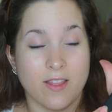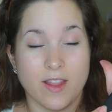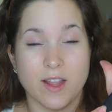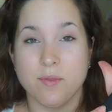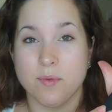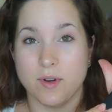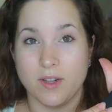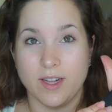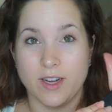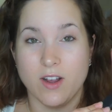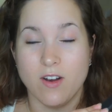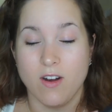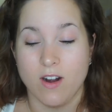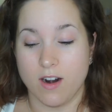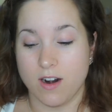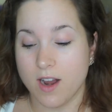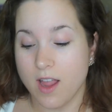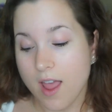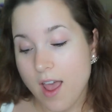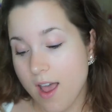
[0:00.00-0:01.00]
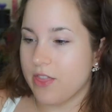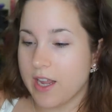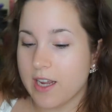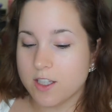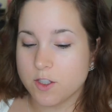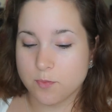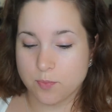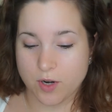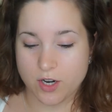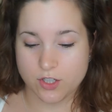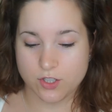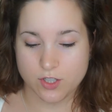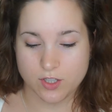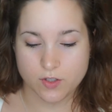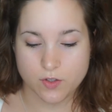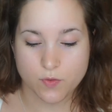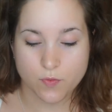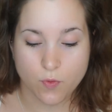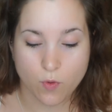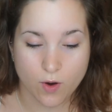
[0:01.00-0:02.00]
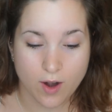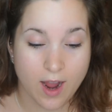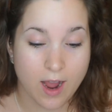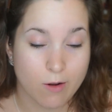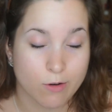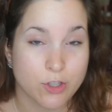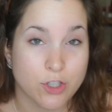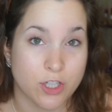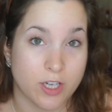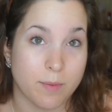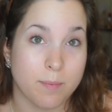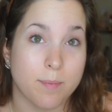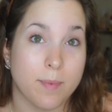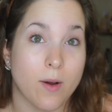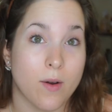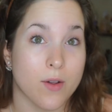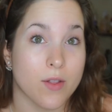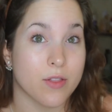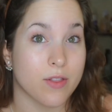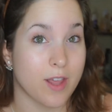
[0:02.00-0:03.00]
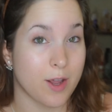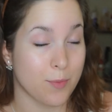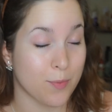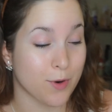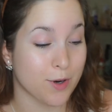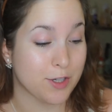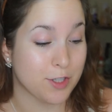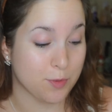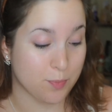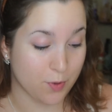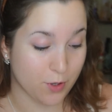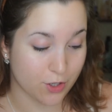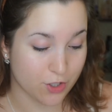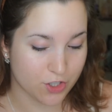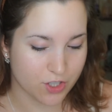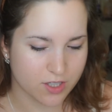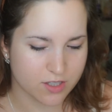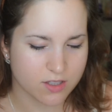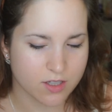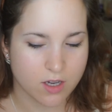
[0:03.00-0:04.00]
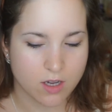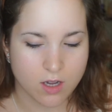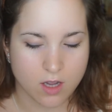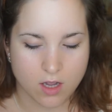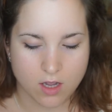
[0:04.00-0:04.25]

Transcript: than they really are. These brushes, for how cheap they were to purchase,